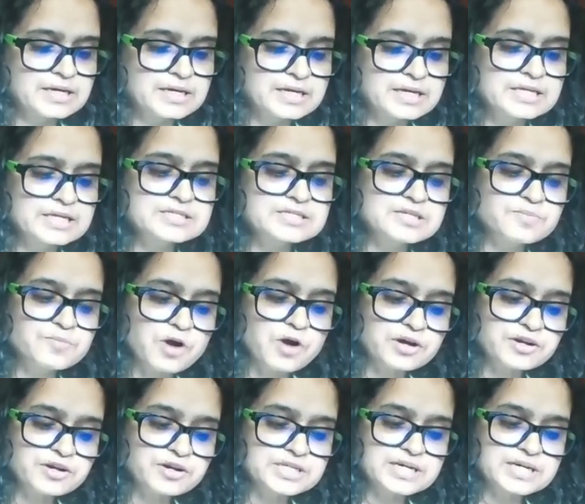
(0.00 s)
His
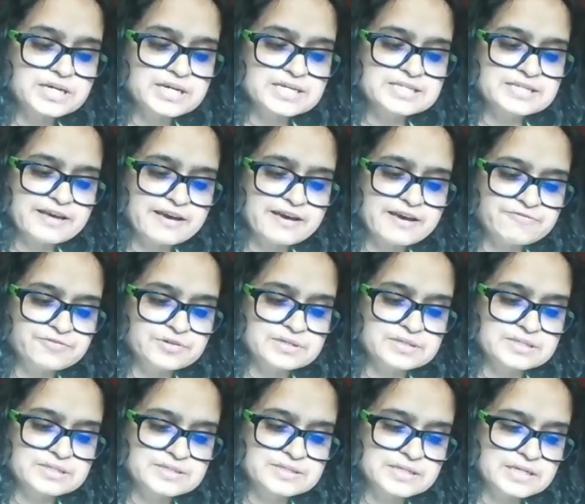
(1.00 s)
democratizing
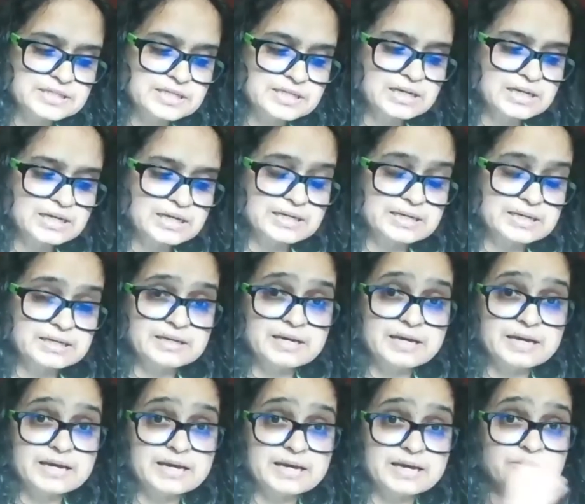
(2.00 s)
efforts, certainly,
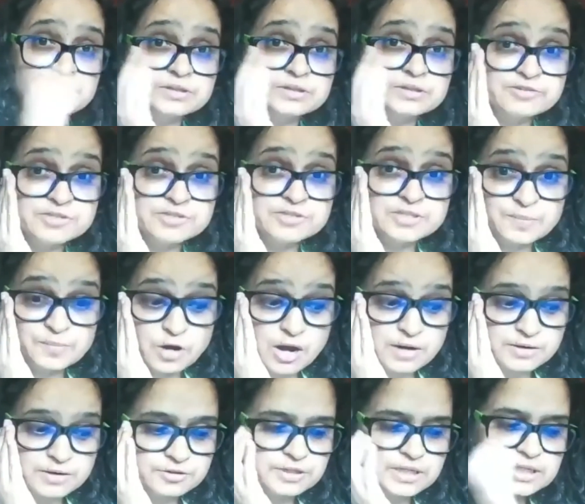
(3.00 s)
there were some
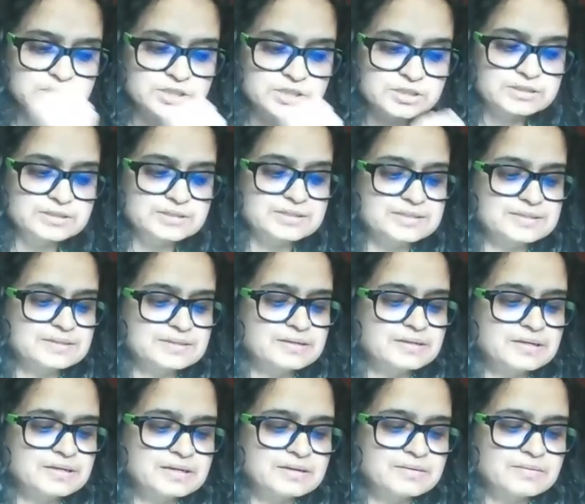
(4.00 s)
contradictions,
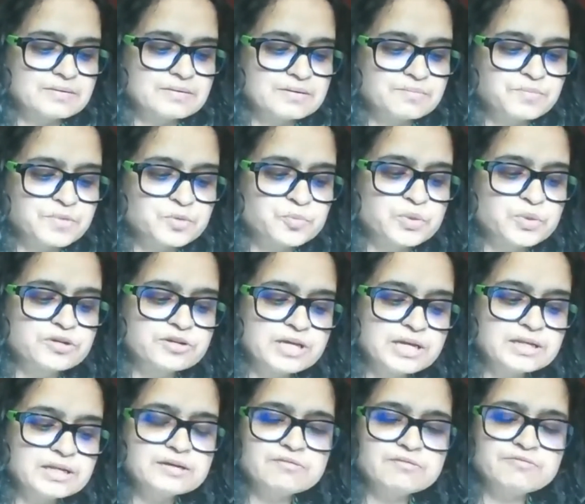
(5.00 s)
but
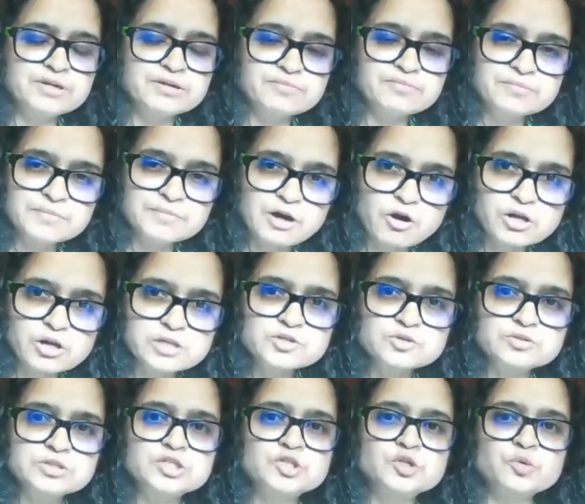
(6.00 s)
we also
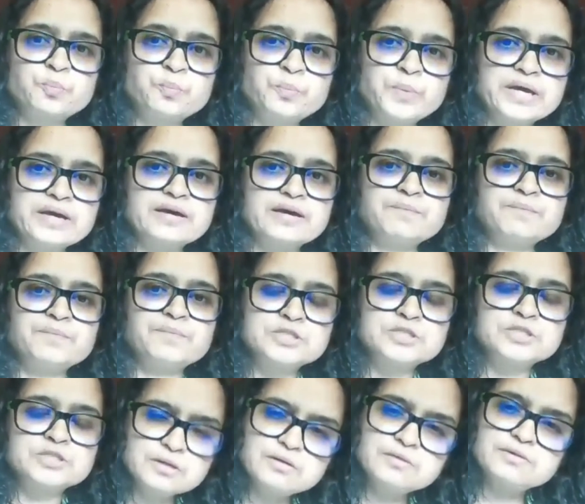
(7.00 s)
need to pay
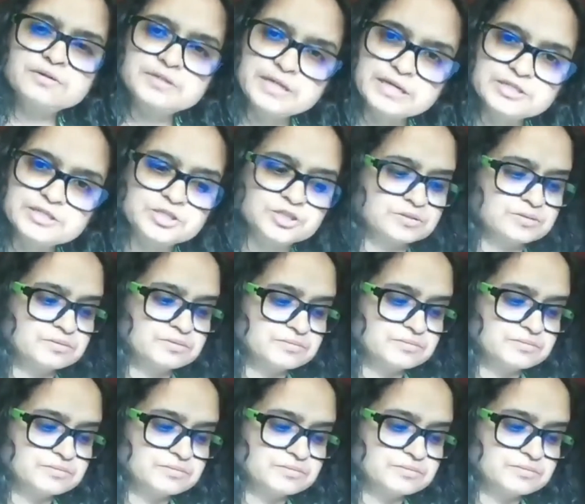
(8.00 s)
particular attention